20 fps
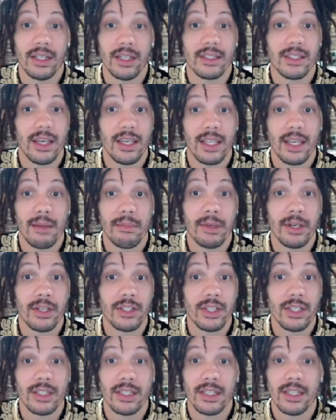I'll tell you that
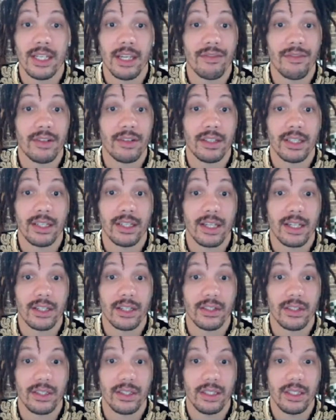much. It's definitely
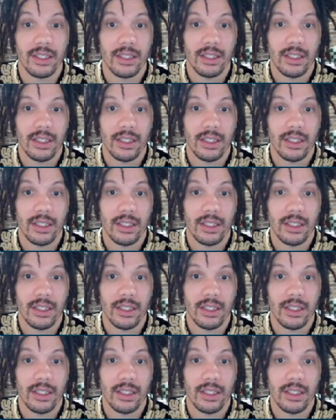not good.